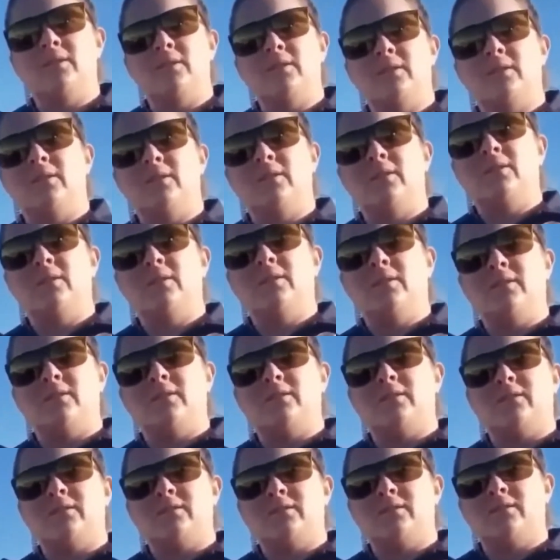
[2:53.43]
my
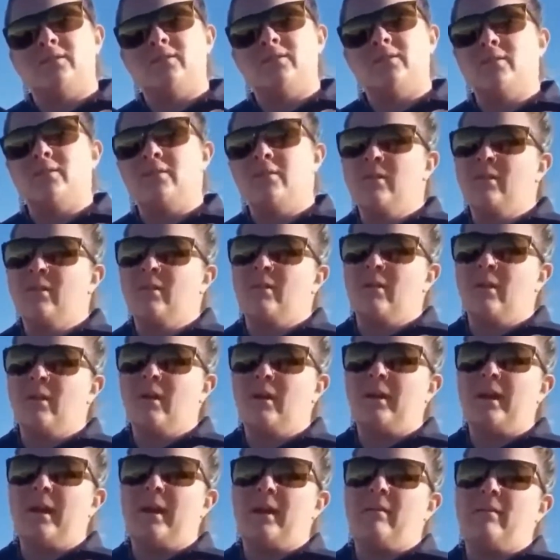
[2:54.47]
handlebars on my bicycle
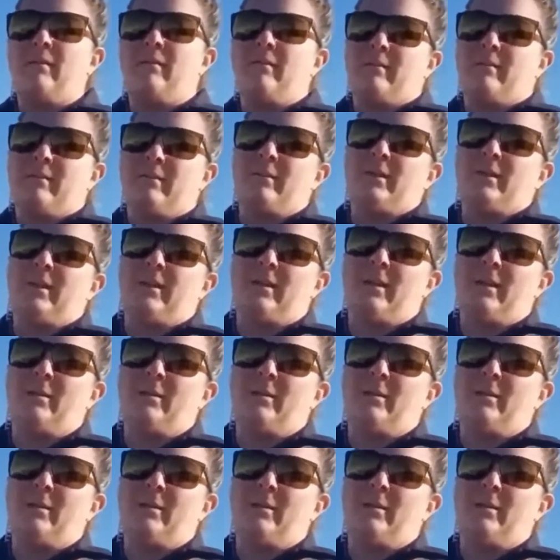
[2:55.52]
could do that to you.